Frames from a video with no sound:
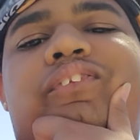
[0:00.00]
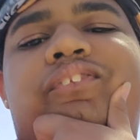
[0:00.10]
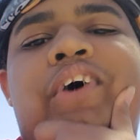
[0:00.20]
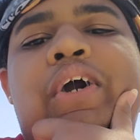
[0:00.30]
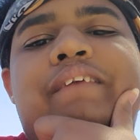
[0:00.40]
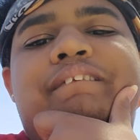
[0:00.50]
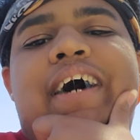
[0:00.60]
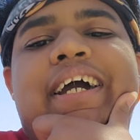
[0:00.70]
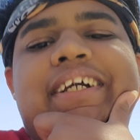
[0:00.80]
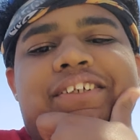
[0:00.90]
welcome
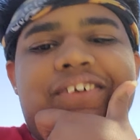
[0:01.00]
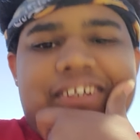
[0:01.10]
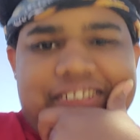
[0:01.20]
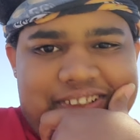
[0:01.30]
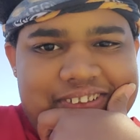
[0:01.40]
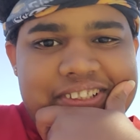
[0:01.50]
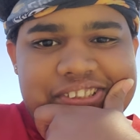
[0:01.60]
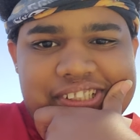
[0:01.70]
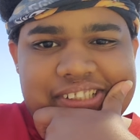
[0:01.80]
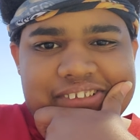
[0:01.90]
back to another
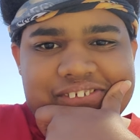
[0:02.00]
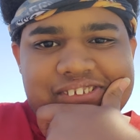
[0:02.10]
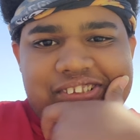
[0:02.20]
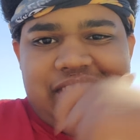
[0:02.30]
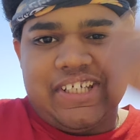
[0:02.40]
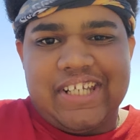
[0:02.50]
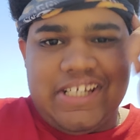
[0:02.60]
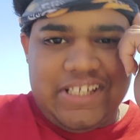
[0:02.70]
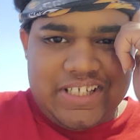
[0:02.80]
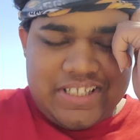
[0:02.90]
channel
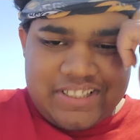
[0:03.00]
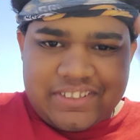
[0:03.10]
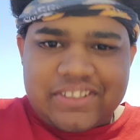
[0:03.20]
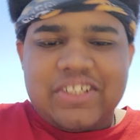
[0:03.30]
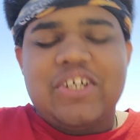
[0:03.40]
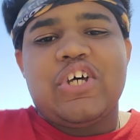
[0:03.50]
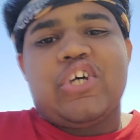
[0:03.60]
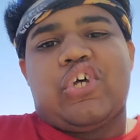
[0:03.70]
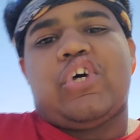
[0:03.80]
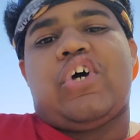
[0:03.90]
today.
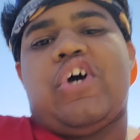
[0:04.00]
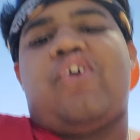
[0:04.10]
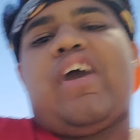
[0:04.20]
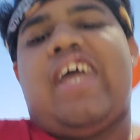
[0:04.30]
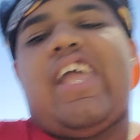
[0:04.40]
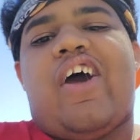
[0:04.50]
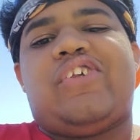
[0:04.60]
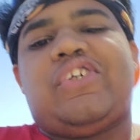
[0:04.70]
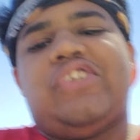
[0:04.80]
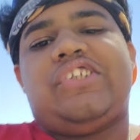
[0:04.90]
Okay, yeah,
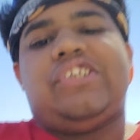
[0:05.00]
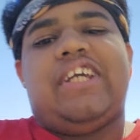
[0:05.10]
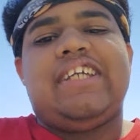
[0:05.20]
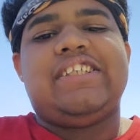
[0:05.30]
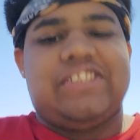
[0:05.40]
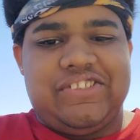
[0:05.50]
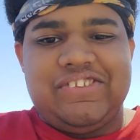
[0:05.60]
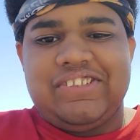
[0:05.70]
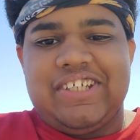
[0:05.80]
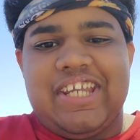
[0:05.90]
so today is
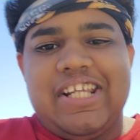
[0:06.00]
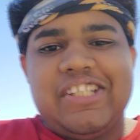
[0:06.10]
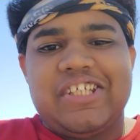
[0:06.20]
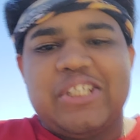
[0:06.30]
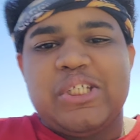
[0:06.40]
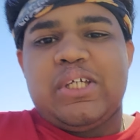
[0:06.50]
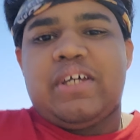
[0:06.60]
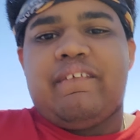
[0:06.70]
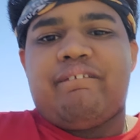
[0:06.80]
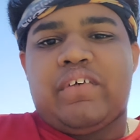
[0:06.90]
Tuesday,
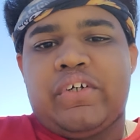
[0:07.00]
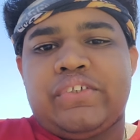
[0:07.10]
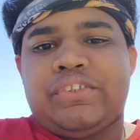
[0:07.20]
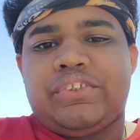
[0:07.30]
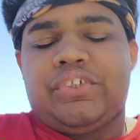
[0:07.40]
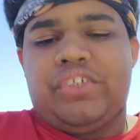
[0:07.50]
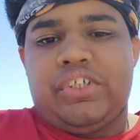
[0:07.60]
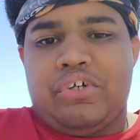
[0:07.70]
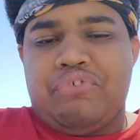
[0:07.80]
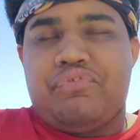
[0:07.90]
March
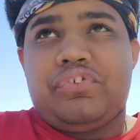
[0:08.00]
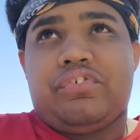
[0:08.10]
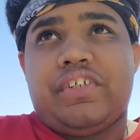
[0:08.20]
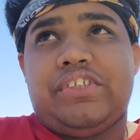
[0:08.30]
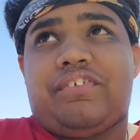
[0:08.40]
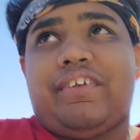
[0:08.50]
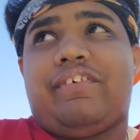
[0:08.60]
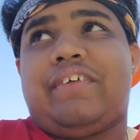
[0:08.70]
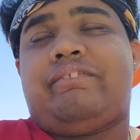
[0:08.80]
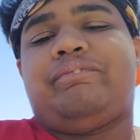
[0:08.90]
30th,
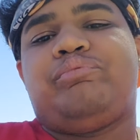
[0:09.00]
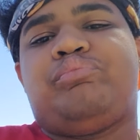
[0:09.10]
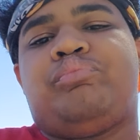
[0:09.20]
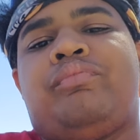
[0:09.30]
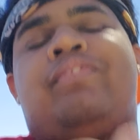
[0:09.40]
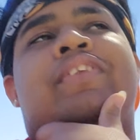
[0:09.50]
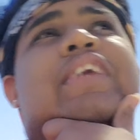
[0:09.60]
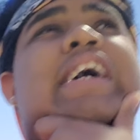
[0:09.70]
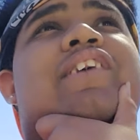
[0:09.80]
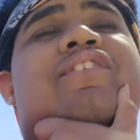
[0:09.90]
2021.
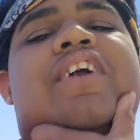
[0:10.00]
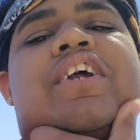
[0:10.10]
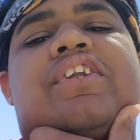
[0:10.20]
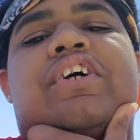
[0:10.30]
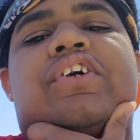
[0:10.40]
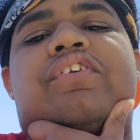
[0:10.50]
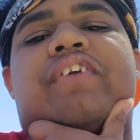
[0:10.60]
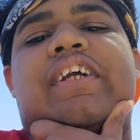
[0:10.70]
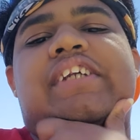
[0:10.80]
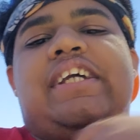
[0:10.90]
What another
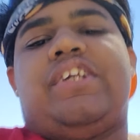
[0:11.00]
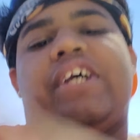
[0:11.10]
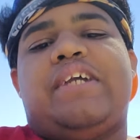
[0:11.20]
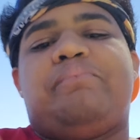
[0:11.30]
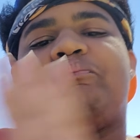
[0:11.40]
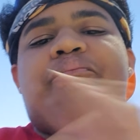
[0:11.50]
great day today.